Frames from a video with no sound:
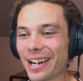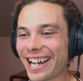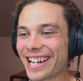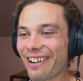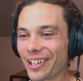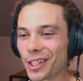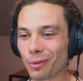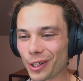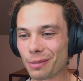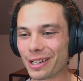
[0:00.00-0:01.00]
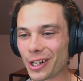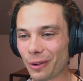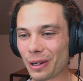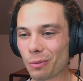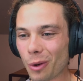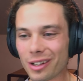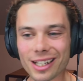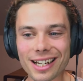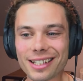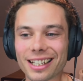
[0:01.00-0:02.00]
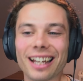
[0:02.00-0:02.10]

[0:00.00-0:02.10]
hey, now I just want to be knowing what is